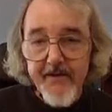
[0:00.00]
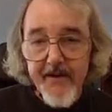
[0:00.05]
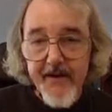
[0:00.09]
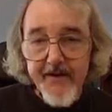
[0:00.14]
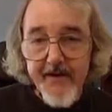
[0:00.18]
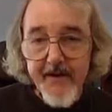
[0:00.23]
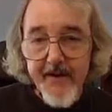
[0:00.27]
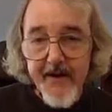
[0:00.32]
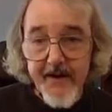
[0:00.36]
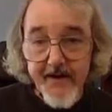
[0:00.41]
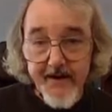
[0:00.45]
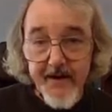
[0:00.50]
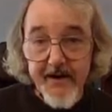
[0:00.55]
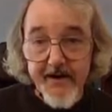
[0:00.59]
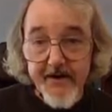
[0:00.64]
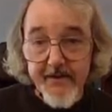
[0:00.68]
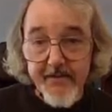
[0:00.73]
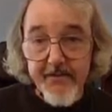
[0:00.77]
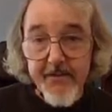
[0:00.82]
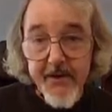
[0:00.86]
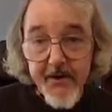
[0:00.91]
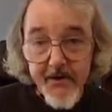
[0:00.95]
So I think, and,
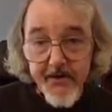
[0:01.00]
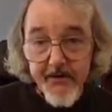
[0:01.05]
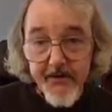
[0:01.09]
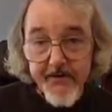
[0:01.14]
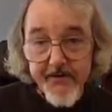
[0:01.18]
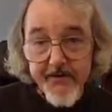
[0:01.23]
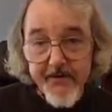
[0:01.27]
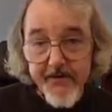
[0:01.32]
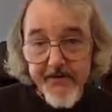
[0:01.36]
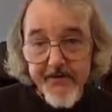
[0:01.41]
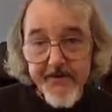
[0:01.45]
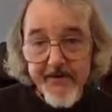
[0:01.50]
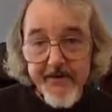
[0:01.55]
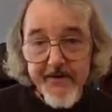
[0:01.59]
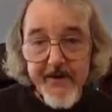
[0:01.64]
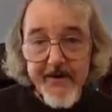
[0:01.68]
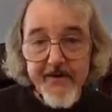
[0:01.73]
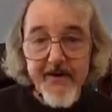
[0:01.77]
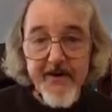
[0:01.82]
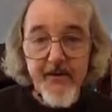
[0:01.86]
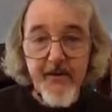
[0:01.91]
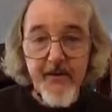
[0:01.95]
and to builds. This
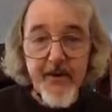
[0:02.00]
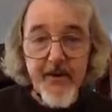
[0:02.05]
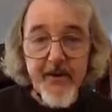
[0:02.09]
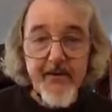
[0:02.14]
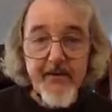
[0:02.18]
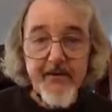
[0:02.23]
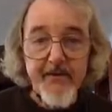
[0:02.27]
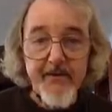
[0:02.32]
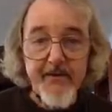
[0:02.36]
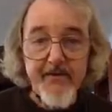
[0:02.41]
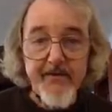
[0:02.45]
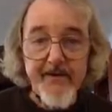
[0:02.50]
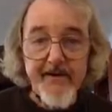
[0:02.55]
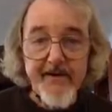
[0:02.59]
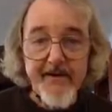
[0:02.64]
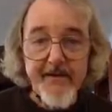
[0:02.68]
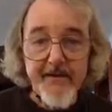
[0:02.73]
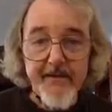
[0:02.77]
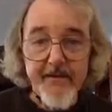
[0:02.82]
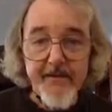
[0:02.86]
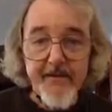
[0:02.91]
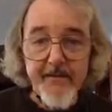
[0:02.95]
is, I think, why we've
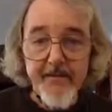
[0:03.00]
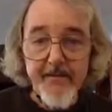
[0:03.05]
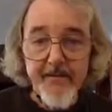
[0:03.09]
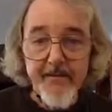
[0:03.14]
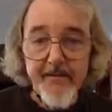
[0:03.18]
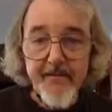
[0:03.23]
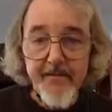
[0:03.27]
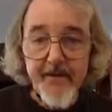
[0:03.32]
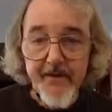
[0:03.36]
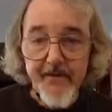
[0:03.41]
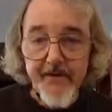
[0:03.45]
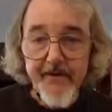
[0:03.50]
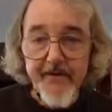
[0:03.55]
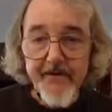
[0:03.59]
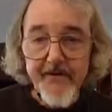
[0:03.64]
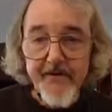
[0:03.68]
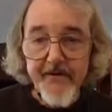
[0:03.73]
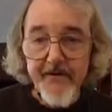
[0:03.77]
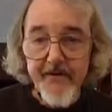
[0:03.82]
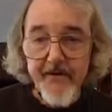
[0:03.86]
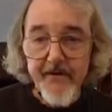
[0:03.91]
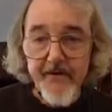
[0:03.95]
set them on
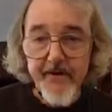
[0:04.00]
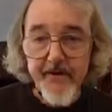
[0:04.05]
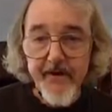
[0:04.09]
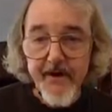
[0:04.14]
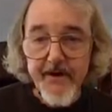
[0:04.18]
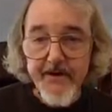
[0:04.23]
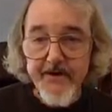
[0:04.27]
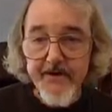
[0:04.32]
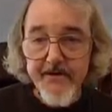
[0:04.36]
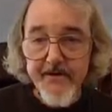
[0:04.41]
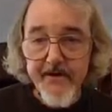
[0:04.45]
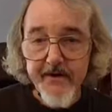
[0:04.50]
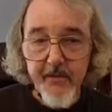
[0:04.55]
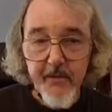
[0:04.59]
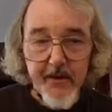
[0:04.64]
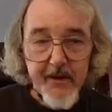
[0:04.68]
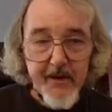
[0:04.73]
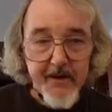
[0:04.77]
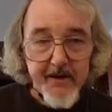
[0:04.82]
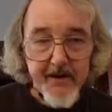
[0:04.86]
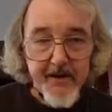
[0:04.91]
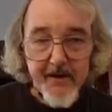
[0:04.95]
this server. I should
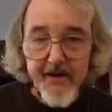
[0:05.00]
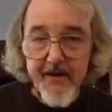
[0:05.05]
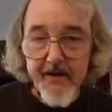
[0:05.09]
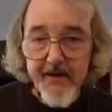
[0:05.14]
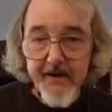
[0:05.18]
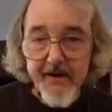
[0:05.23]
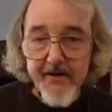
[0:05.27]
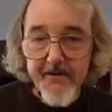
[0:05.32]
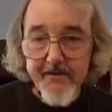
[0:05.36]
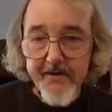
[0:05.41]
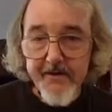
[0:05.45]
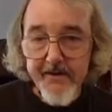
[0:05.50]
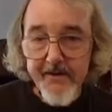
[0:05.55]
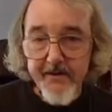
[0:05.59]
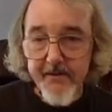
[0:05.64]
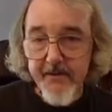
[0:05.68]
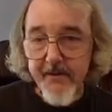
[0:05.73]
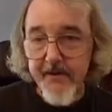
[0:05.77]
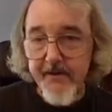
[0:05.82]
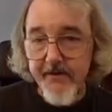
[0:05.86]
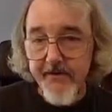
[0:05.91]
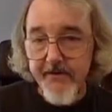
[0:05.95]
say why Aaron has
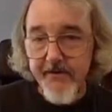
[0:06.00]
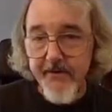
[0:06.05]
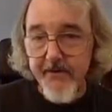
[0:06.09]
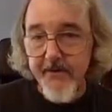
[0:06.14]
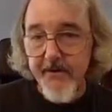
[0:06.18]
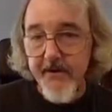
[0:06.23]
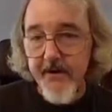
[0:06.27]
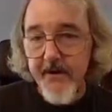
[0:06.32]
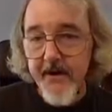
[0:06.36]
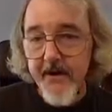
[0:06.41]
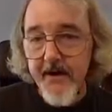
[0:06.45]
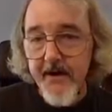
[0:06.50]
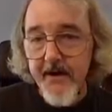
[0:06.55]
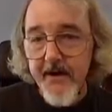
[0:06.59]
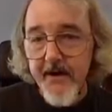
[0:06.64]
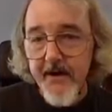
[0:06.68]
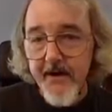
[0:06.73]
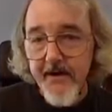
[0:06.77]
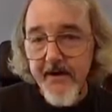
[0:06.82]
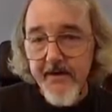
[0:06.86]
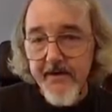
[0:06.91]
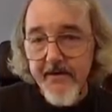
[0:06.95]
set them on this server,
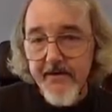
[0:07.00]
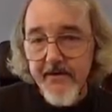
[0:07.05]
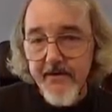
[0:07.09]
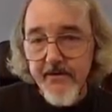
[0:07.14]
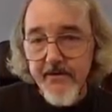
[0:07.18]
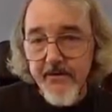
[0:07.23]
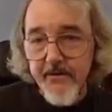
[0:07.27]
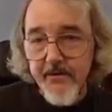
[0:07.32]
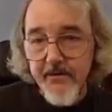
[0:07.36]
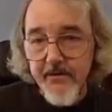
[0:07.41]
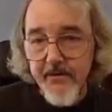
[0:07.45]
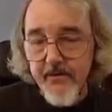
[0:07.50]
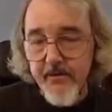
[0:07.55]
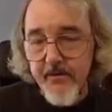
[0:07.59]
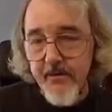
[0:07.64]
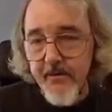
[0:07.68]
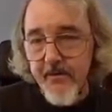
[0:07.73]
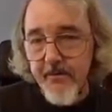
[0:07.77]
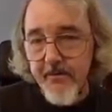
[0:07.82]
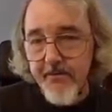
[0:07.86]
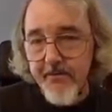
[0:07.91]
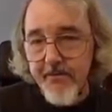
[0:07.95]

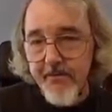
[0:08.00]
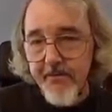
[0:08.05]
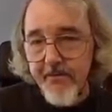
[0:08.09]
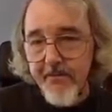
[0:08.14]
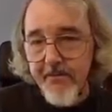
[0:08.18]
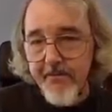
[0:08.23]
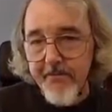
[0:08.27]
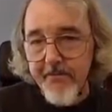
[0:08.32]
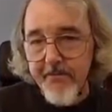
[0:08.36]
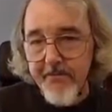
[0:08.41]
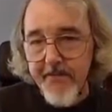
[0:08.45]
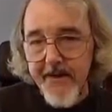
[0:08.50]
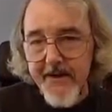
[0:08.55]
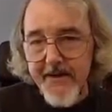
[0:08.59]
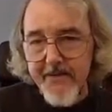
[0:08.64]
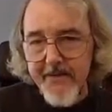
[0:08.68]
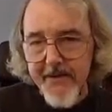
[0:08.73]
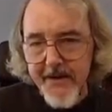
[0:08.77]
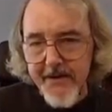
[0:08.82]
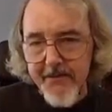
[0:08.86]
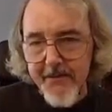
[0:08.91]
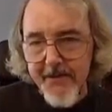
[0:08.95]
to
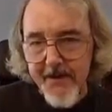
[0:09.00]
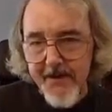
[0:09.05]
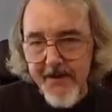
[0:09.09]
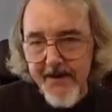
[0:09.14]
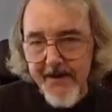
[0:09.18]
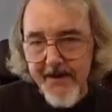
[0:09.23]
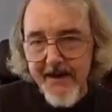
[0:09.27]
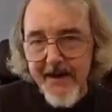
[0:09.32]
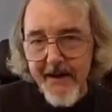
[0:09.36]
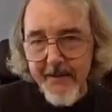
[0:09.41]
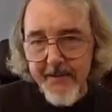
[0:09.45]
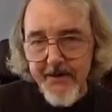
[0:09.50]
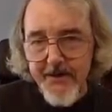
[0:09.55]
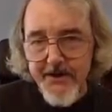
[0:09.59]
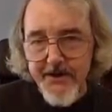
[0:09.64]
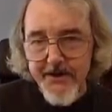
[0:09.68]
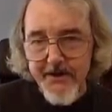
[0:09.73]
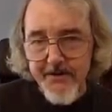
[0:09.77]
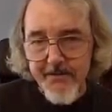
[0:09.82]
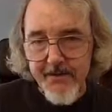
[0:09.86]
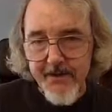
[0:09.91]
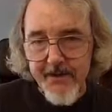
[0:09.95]
be minimally
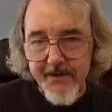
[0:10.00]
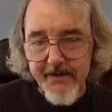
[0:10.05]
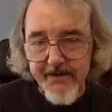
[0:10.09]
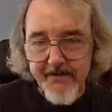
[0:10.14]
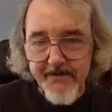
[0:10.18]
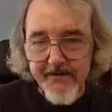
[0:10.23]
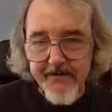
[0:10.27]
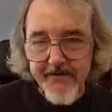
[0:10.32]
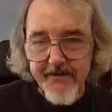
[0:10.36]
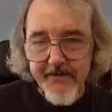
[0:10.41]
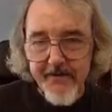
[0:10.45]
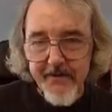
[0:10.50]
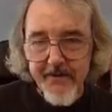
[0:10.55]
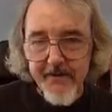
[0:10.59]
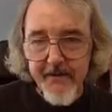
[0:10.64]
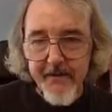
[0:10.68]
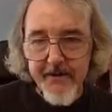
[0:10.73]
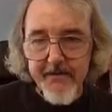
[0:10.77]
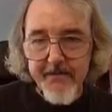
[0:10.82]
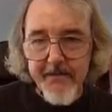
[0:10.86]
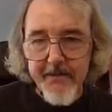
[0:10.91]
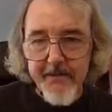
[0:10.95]
damaging, because
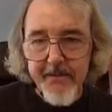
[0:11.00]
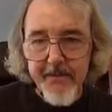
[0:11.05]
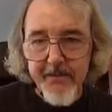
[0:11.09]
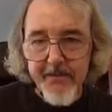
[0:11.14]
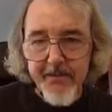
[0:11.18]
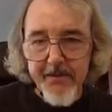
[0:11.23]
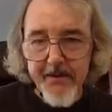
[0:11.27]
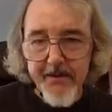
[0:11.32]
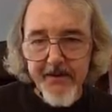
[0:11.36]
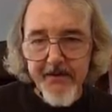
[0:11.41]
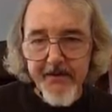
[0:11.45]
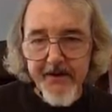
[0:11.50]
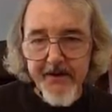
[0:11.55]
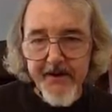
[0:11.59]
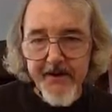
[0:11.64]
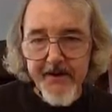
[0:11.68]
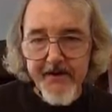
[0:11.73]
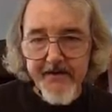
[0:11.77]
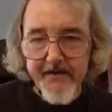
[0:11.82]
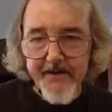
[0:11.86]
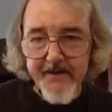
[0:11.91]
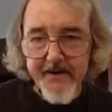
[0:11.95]
otherwise people build
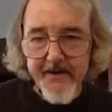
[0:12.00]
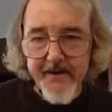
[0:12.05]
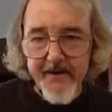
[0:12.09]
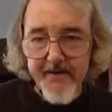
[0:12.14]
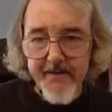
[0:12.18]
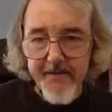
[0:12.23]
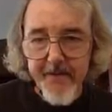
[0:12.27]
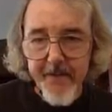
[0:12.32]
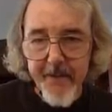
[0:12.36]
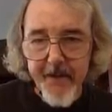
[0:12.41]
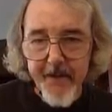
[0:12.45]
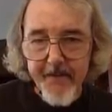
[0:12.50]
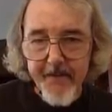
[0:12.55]
things and then